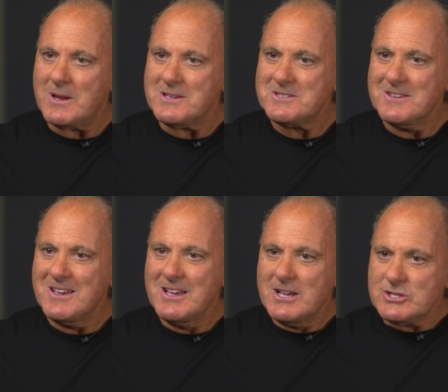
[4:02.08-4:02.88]
place.
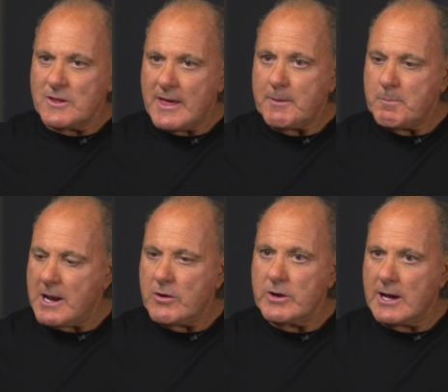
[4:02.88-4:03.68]
So that
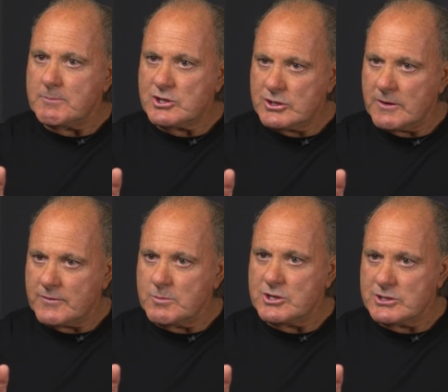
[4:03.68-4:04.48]
paradigm
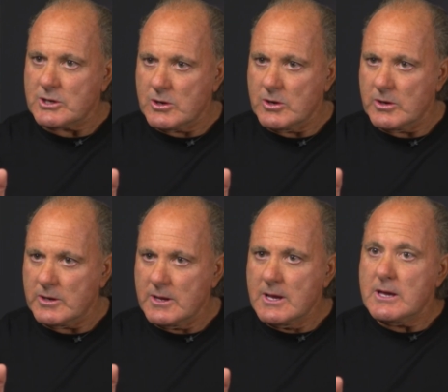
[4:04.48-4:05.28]
shift which has
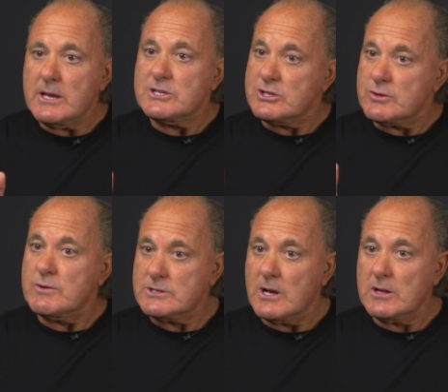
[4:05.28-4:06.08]
occurred is as a
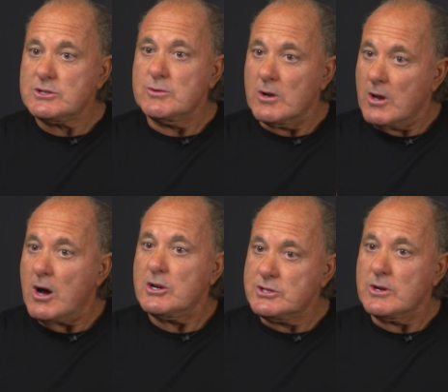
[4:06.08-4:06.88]
result to a
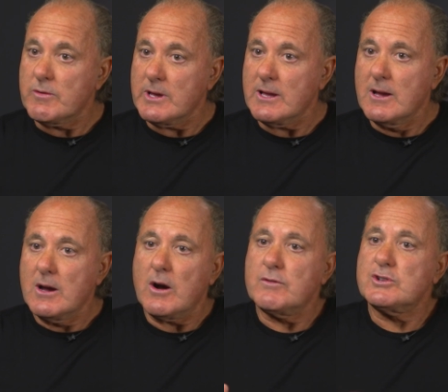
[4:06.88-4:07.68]
large degree
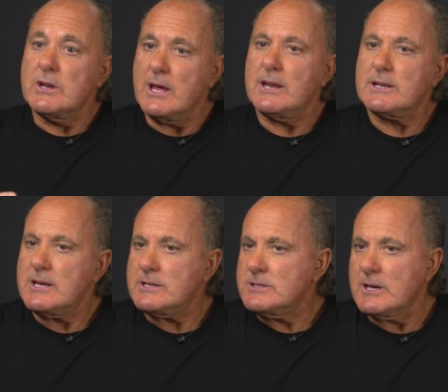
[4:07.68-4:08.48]
of genetic
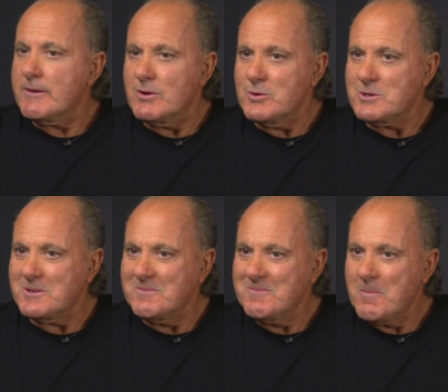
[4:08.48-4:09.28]
testing evolution.
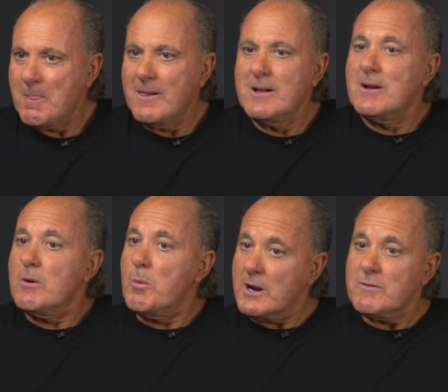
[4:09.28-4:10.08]

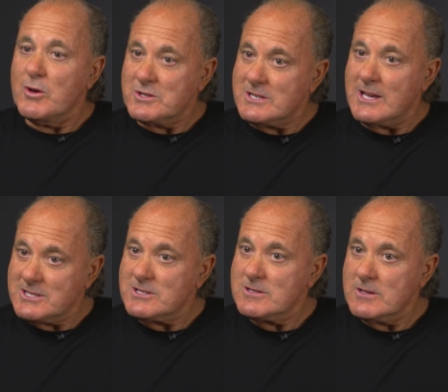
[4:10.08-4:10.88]
One of those
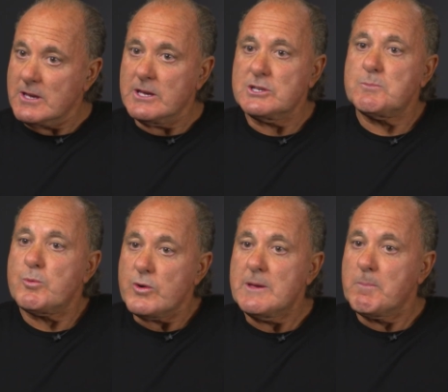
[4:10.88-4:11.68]
tests is
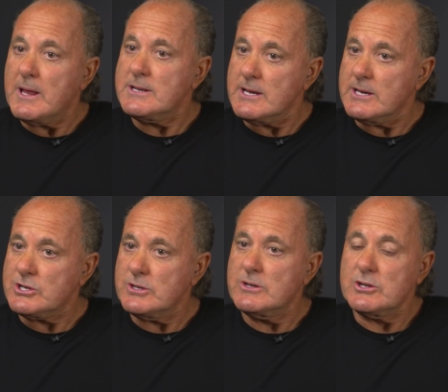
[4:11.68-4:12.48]

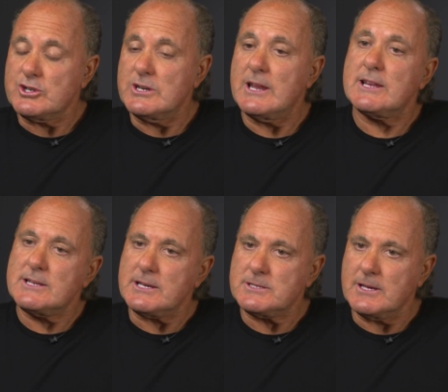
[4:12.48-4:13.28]
preimplantation genetic
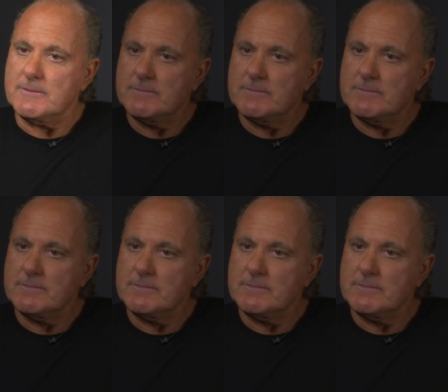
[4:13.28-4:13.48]
testing.